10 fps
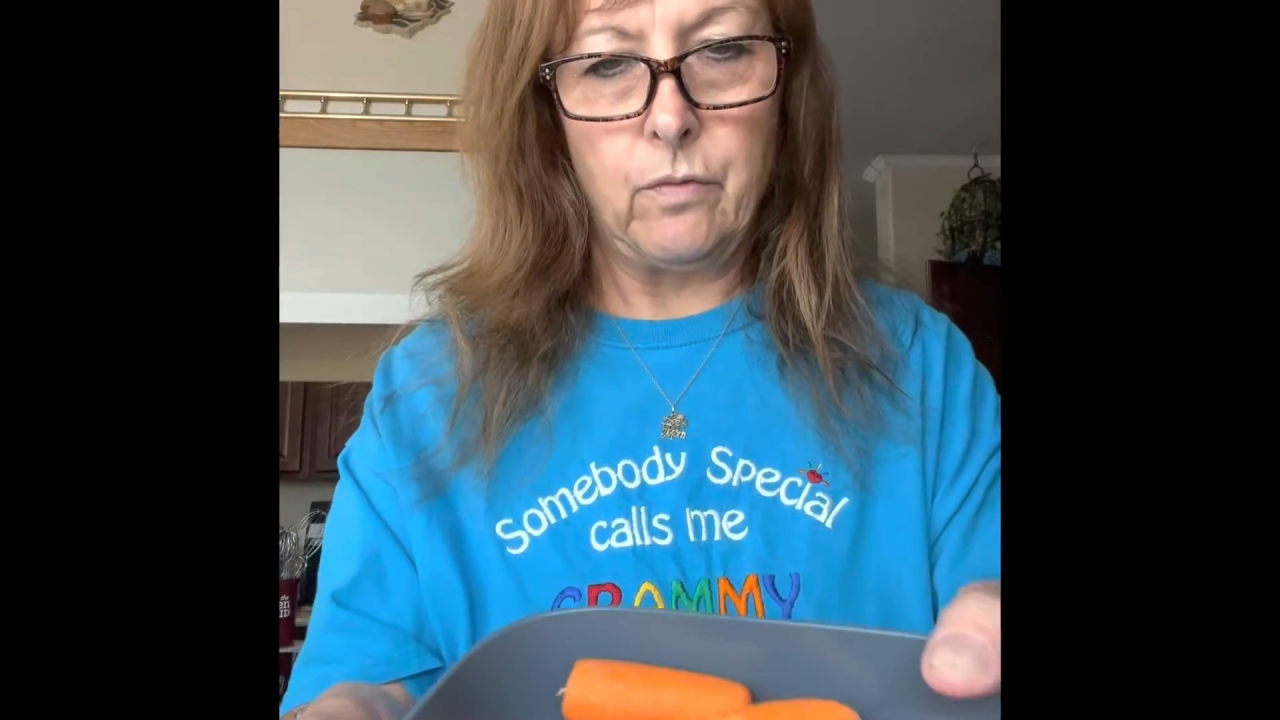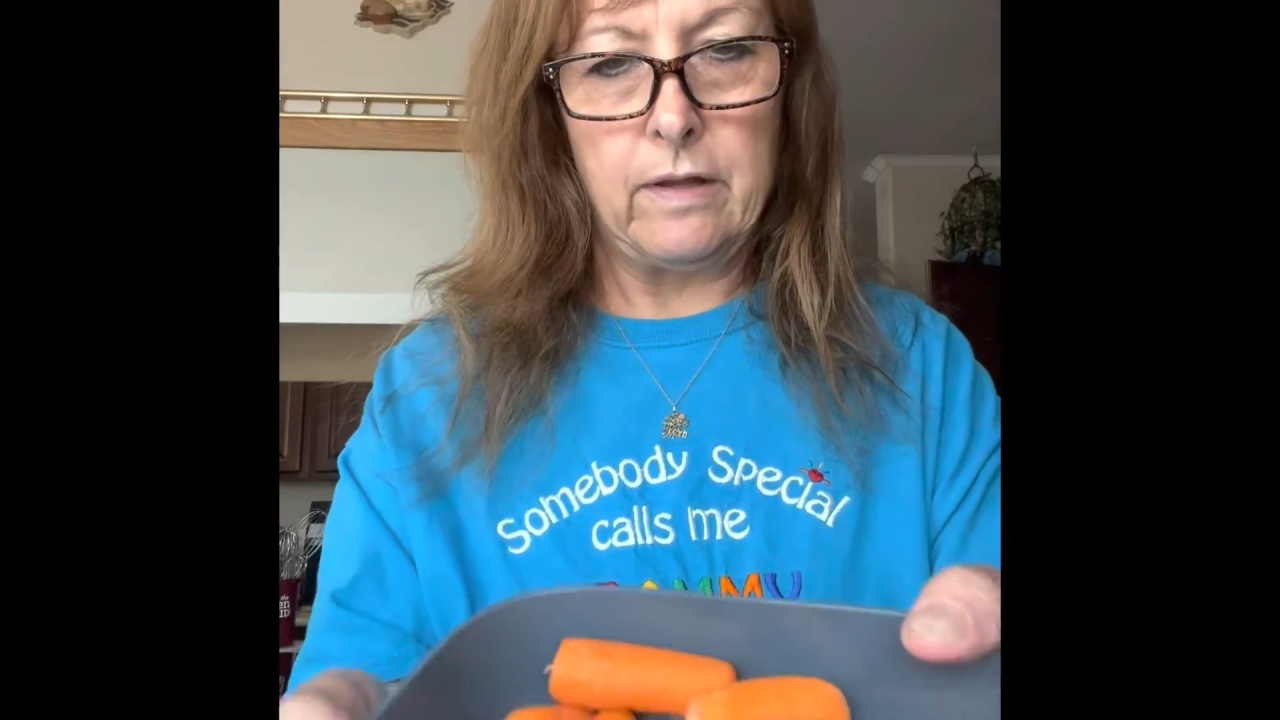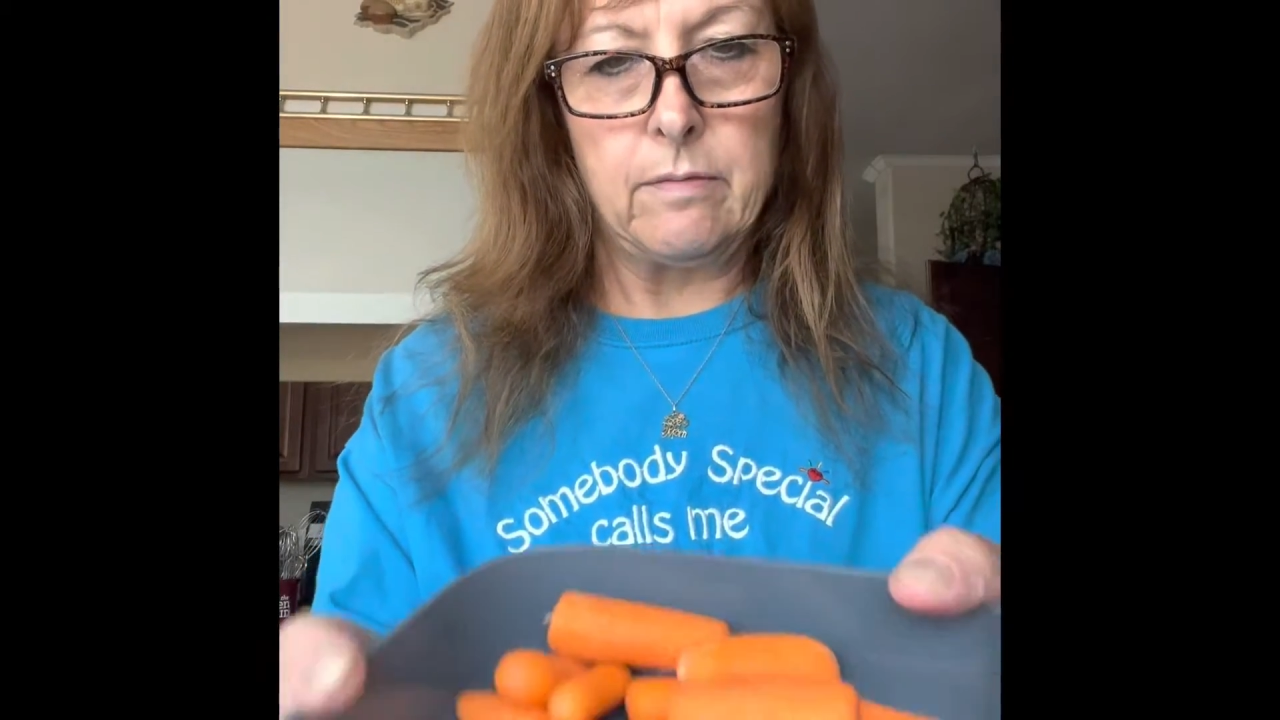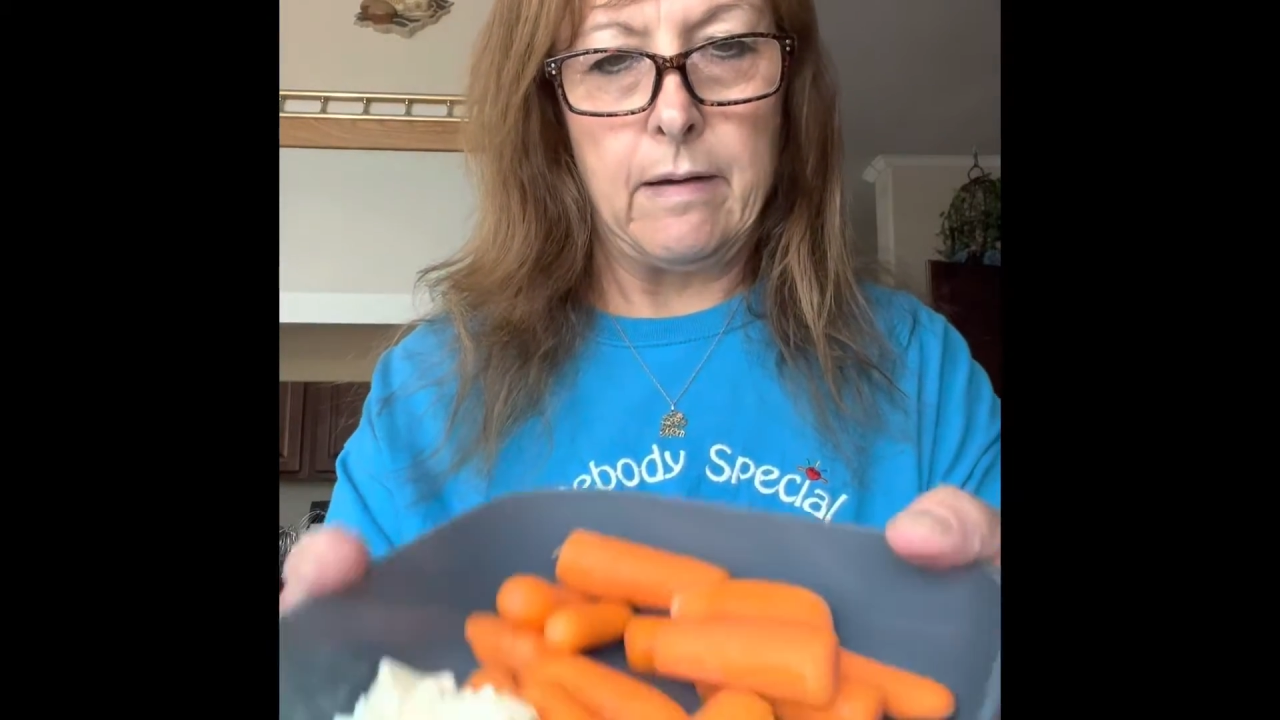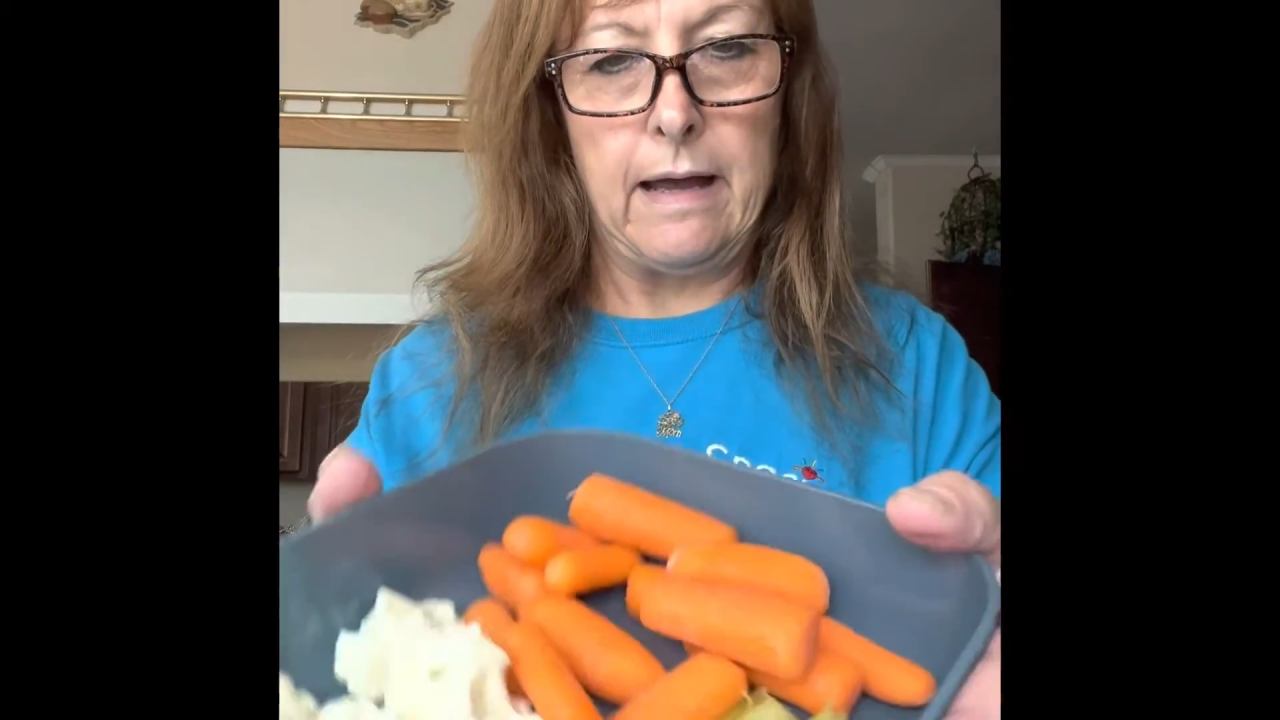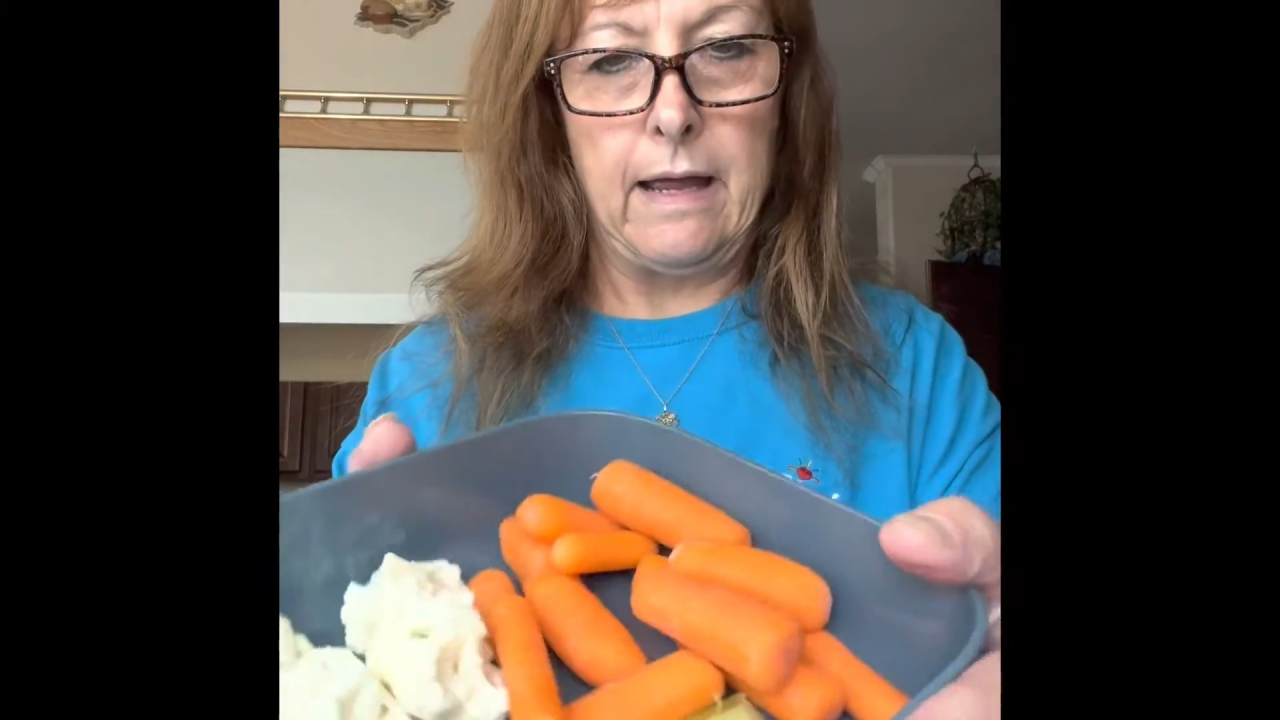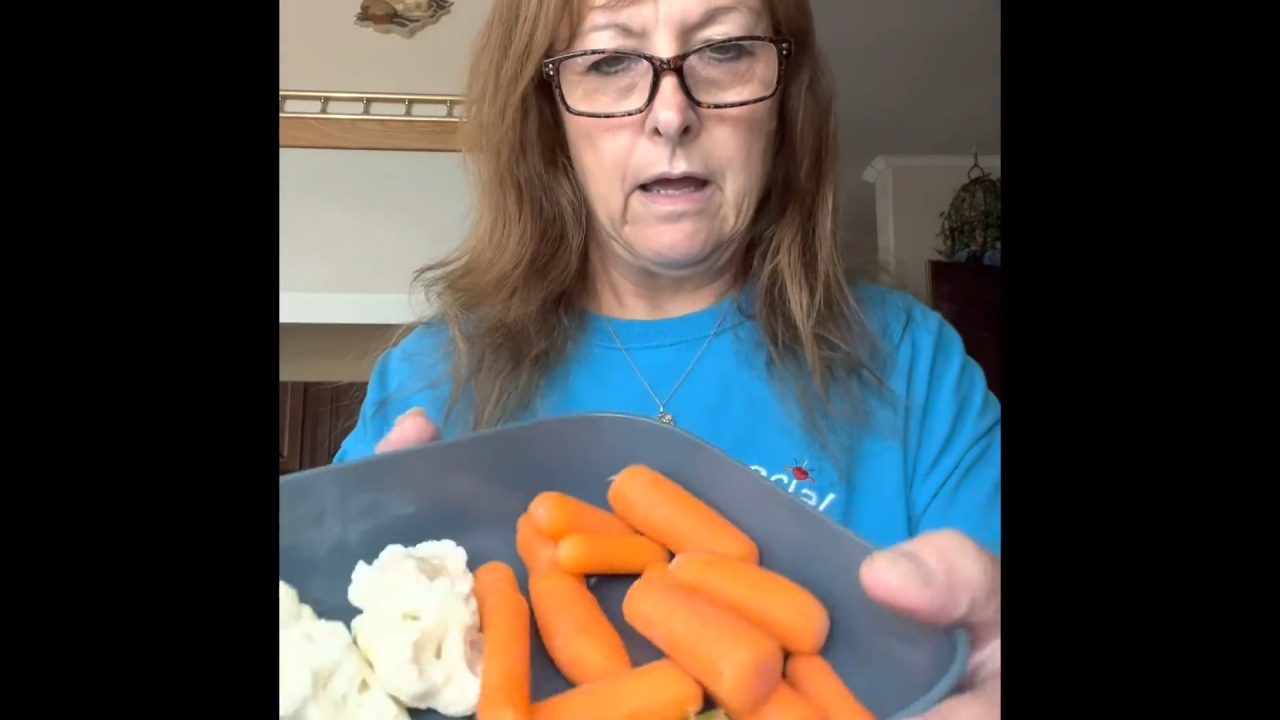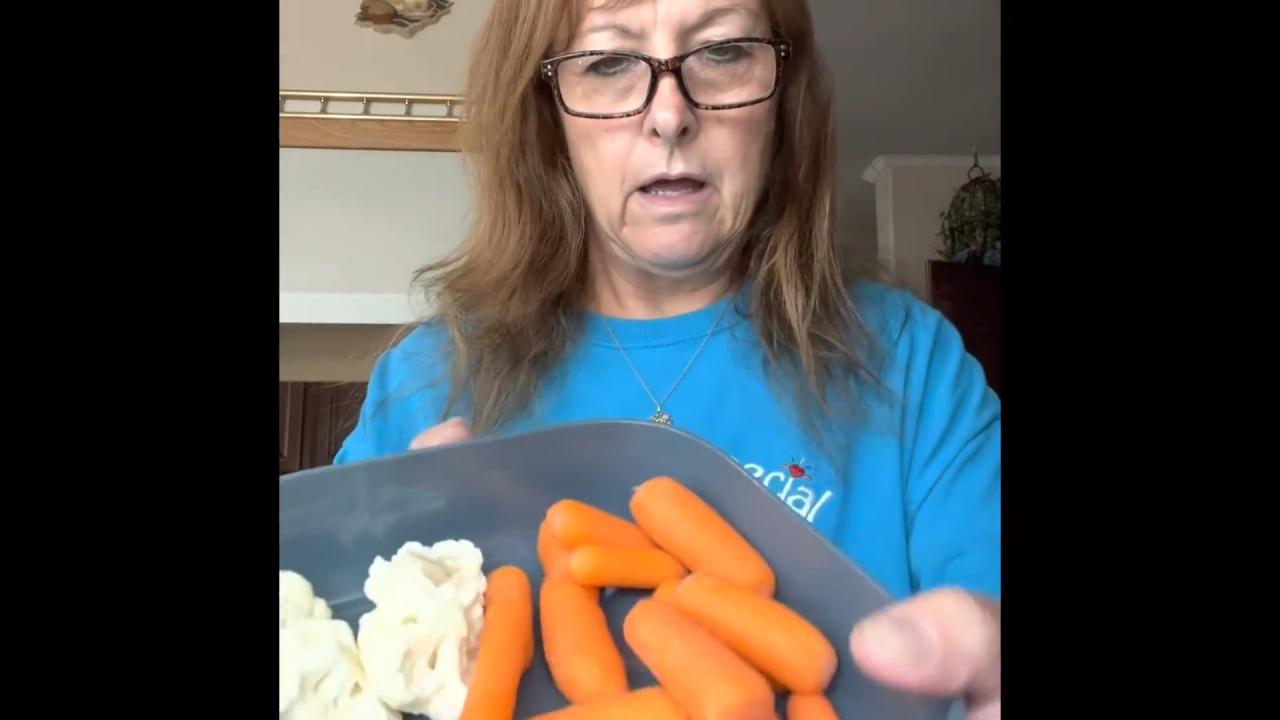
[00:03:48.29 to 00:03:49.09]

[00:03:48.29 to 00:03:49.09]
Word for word: with my